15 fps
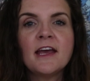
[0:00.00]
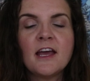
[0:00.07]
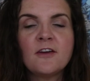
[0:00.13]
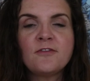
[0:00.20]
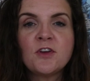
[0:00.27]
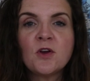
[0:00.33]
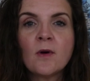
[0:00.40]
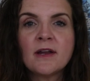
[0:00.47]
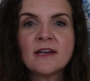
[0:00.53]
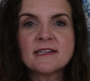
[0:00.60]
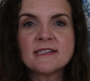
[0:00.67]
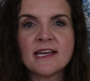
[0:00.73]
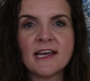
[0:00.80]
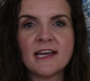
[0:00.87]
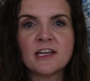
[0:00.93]
If you want
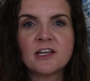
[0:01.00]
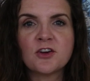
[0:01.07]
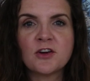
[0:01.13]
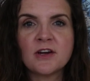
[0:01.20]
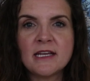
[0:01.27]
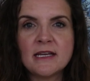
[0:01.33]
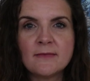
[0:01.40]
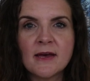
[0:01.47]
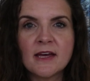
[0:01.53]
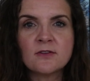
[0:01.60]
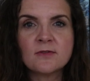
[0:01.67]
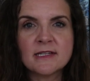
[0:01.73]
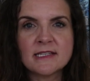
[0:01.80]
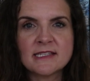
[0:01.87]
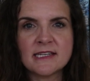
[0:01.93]
to take your
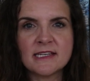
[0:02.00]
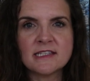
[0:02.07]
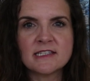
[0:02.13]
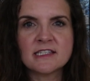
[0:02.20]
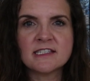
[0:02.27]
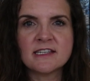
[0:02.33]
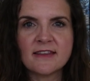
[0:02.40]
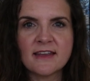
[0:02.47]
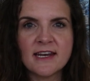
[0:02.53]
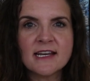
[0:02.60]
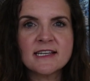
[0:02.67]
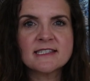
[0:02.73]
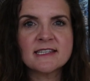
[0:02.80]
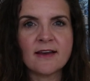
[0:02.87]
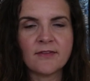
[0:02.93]
emailed receipts to the
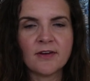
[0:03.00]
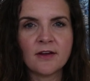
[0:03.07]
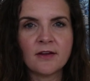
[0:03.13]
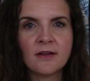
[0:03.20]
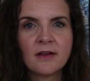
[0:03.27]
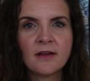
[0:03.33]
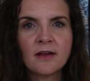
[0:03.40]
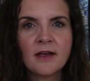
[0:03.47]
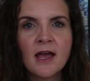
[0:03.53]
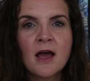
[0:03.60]
next level,